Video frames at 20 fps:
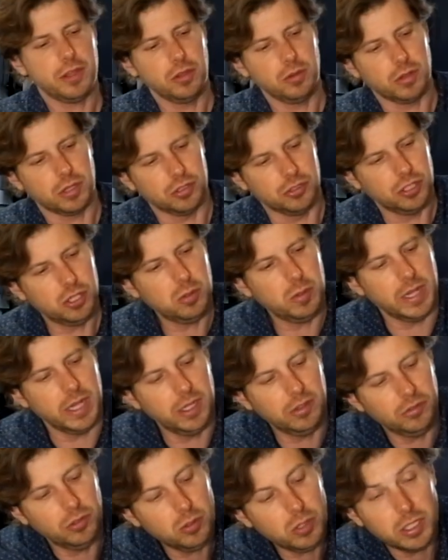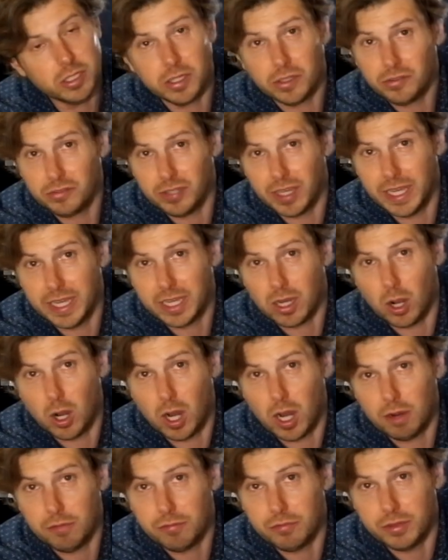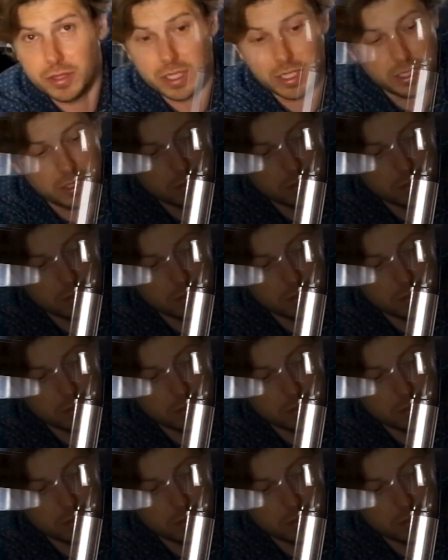you can do is you can just take off the